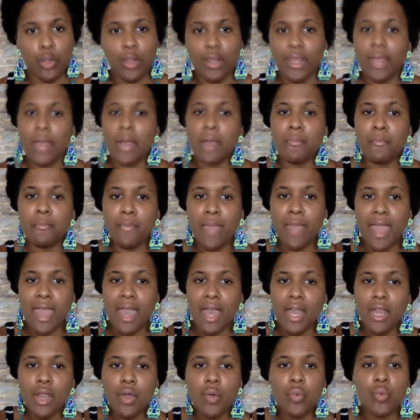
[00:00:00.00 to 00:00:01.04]
Like a
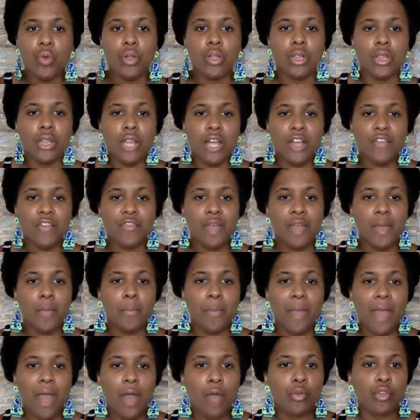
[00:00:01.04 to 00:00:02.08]
man will love
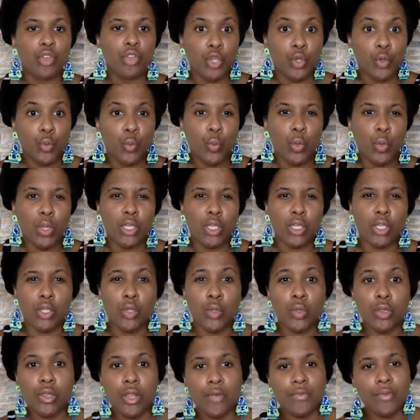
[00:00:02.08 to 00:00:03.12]
about you what
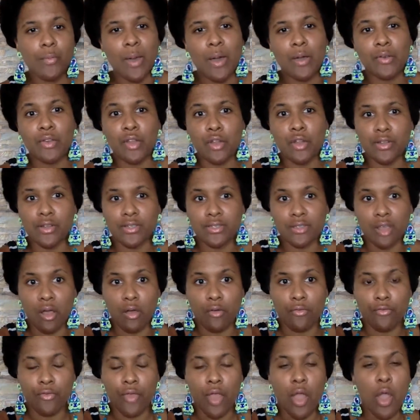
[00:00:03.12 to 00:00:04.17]
you love about
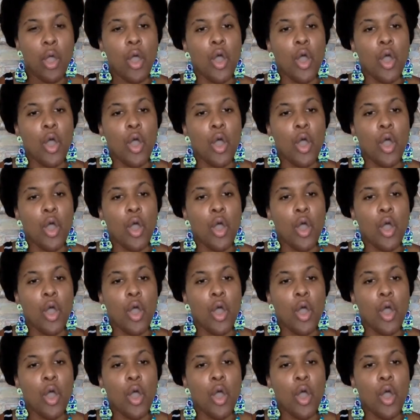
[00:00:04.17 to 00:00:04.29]
yourself.